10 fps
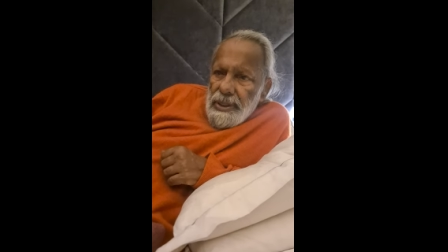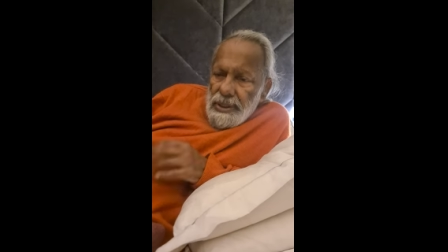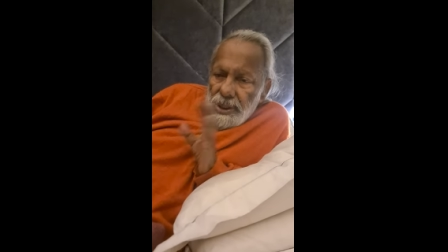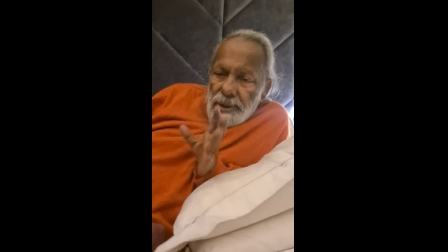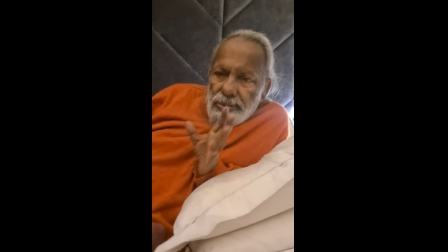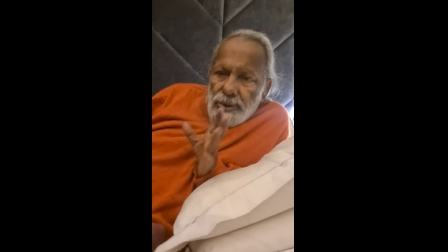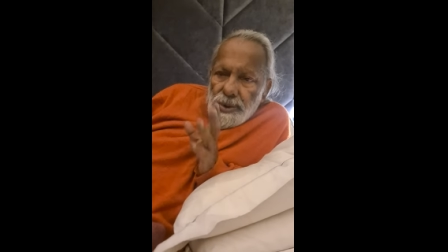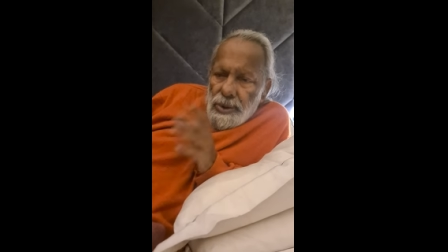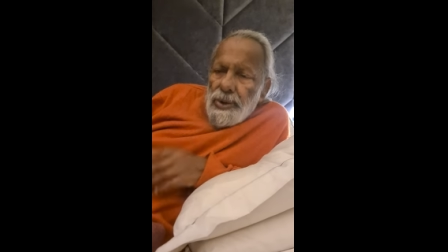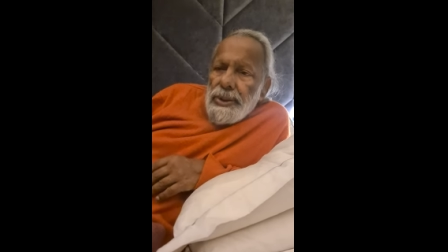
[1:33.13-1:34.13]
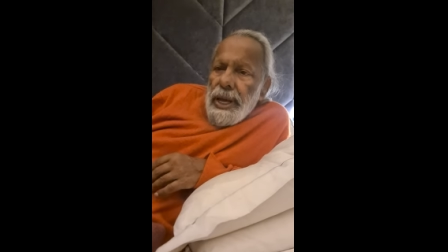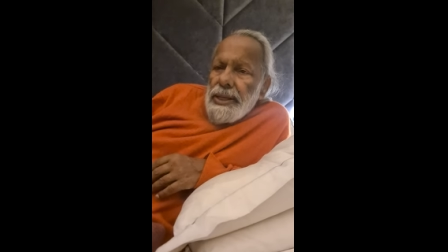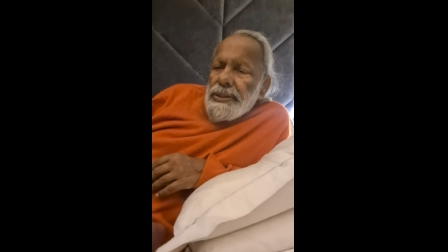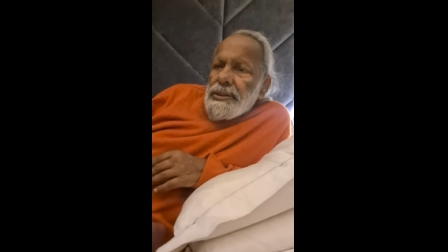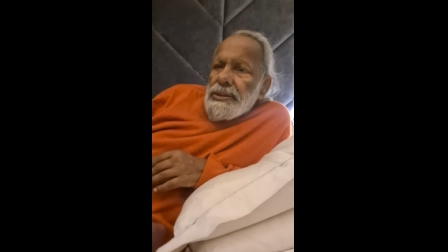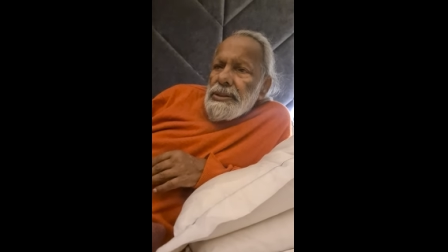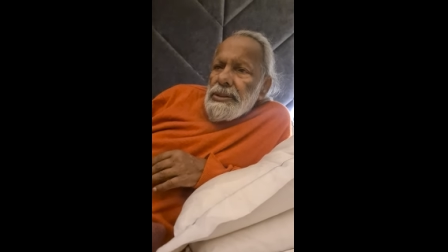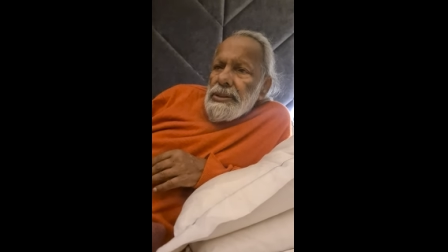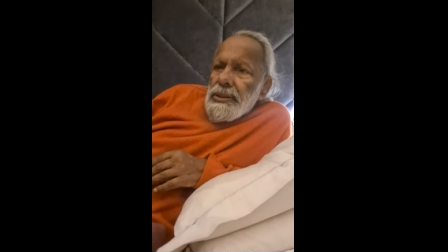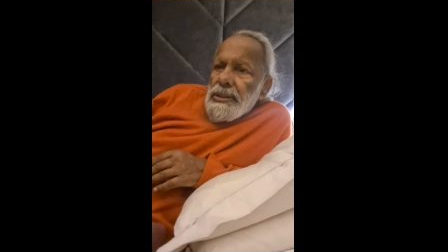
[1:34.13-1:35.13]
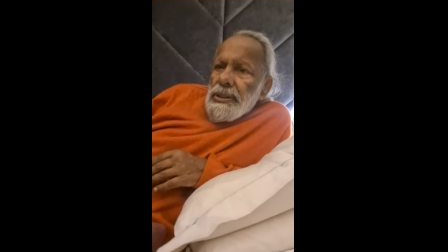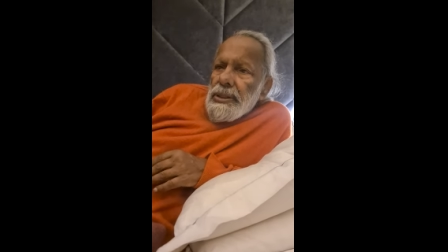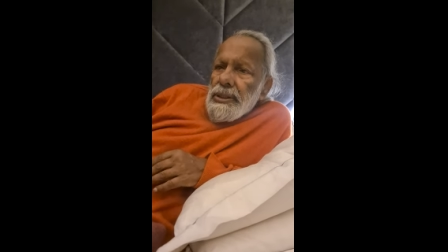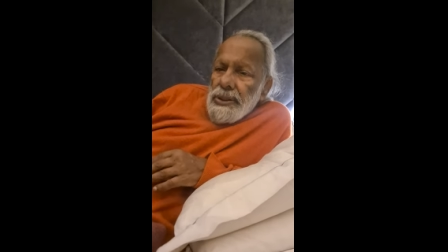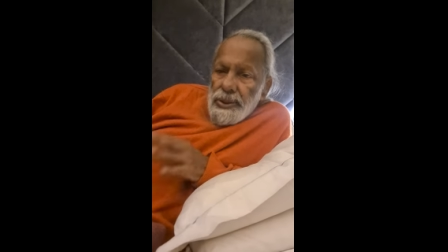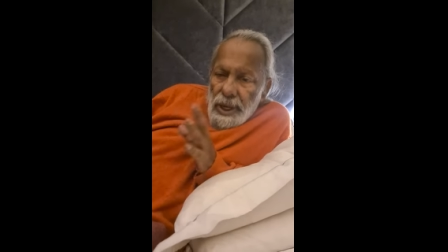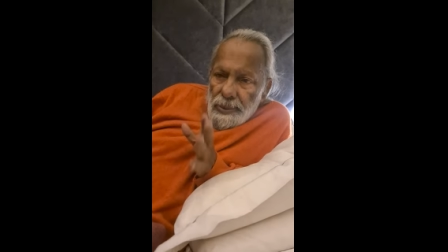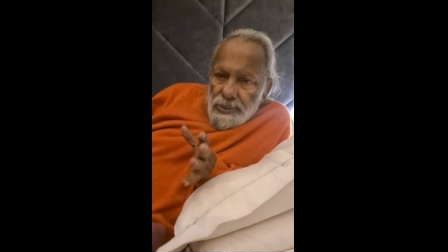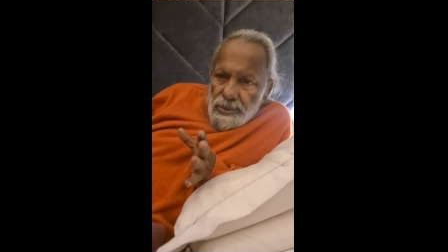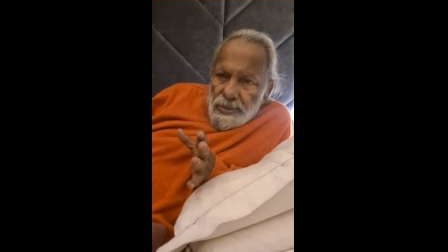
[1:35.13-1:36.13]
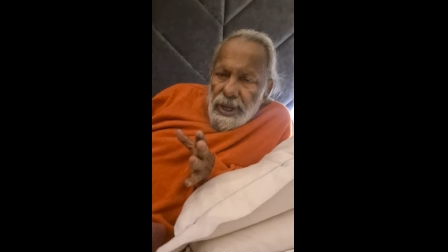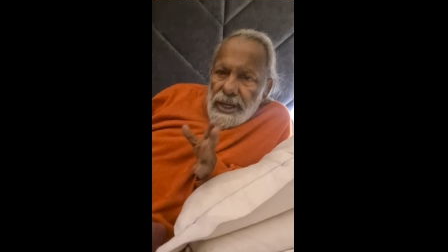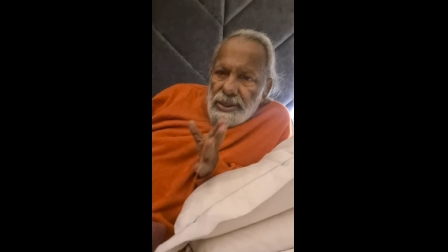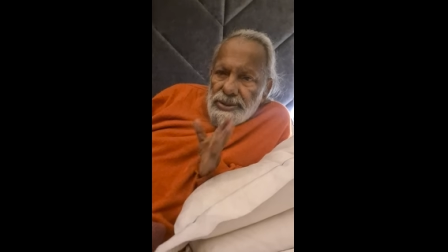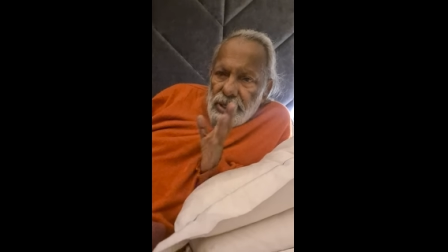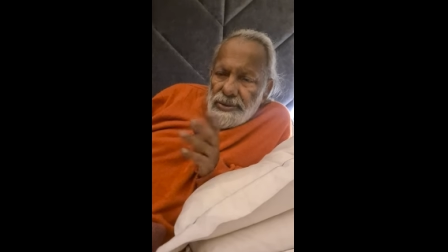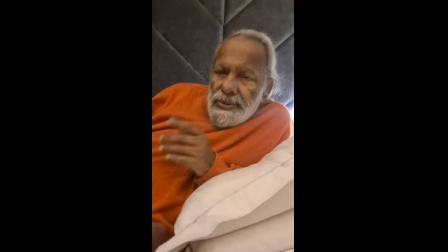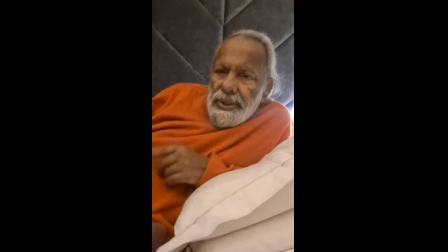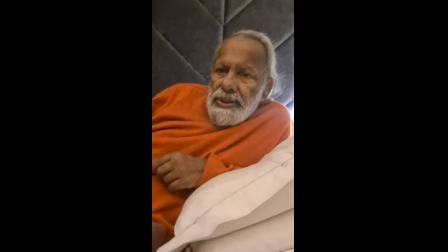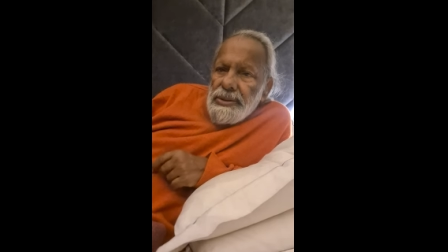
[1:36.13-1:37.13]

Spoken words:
You have to recognize, you have to make a survey,